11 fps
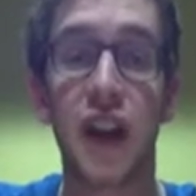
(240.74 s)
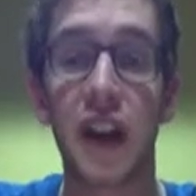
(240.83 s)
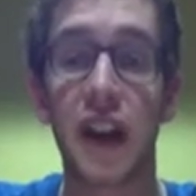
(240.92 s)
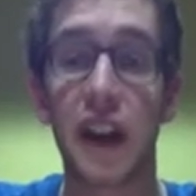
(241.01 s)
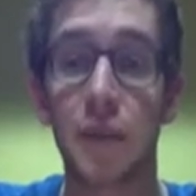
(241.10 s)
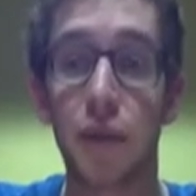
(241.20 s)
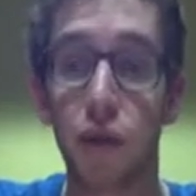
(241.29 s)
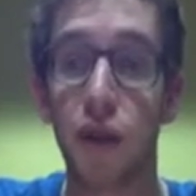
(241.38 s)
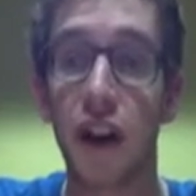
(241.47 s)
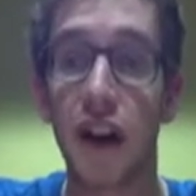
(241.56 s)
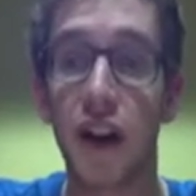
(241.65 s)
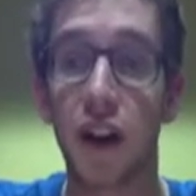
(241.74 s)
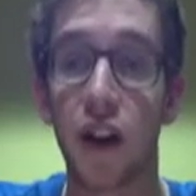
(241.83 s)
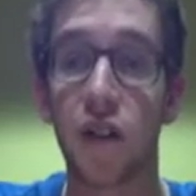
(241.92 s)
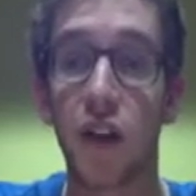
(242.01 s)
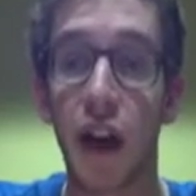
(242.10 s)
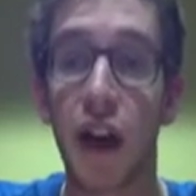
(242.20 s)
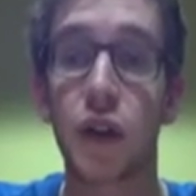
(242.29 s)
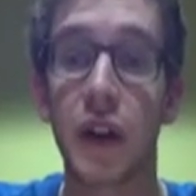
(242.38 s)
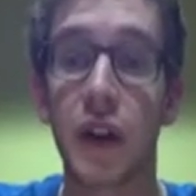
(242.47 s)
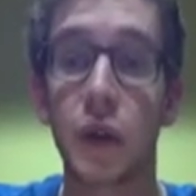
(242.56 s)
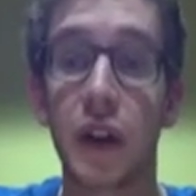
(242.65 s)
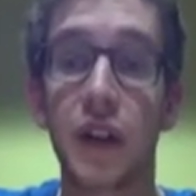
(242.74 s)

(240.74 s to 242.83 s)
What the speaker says: in berating her for entering into a